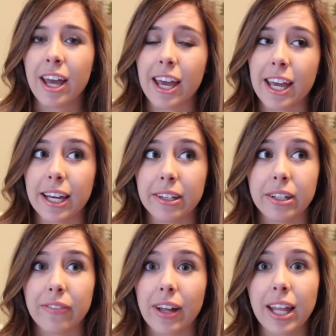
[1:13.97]
and
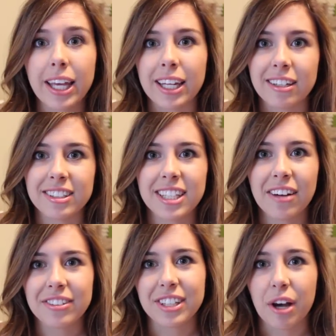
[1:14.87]
if I like it and
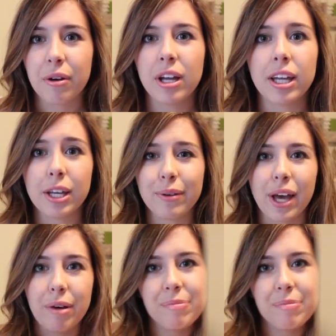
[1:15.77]
stuff. So here we go.